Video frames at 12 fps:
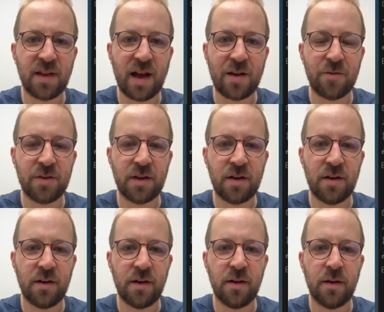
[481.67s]

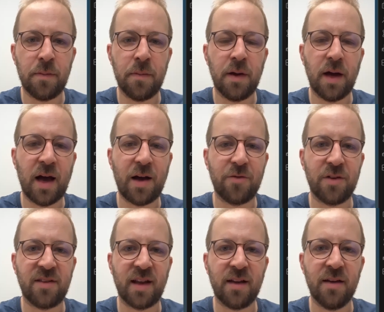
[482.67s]
after half a
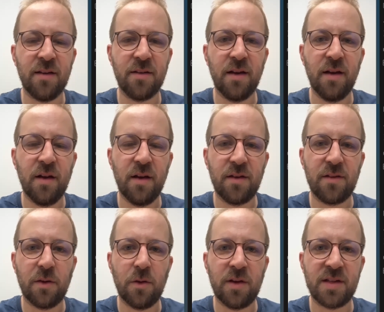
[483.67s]
second,
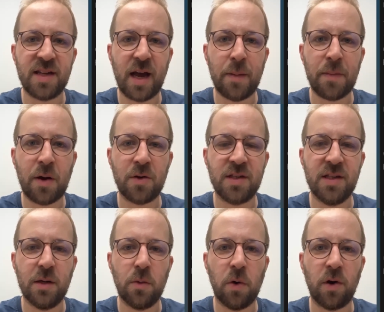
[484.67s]
so the timeout
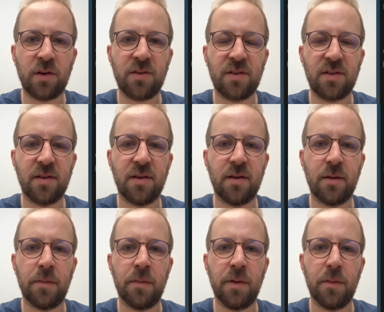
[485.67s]
here works
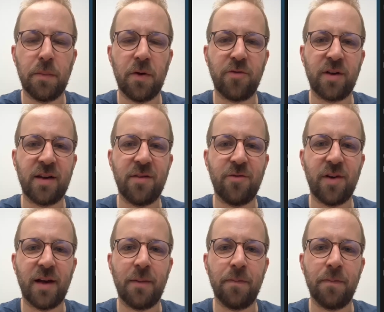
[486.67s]
perfectly fine.